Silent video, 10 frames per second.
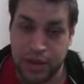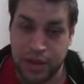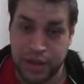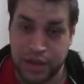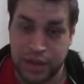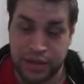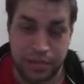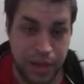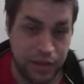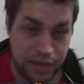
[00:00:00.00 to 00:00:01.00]
uh, as
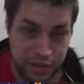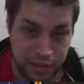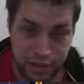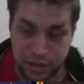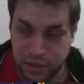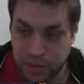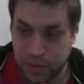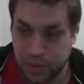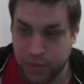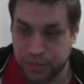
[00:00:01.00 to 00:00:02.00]
base,
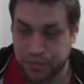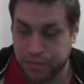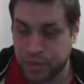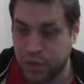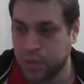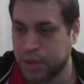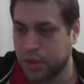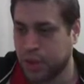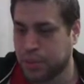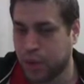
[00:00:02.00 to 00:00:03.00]
so you'll be
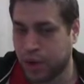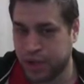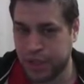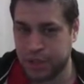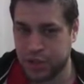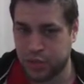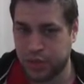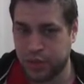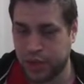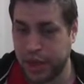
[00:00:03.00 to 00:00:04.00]
doing more damage
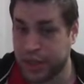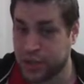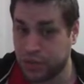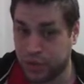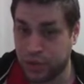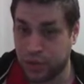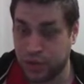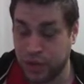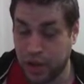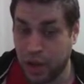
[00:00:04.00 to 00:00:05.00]
with your action skills
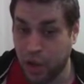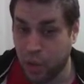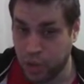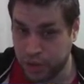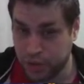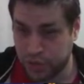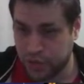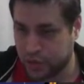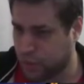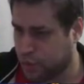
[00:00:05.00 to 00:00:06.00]
than all others,
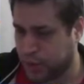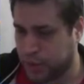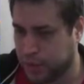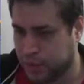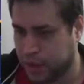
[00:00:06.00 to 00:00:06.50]
this will be the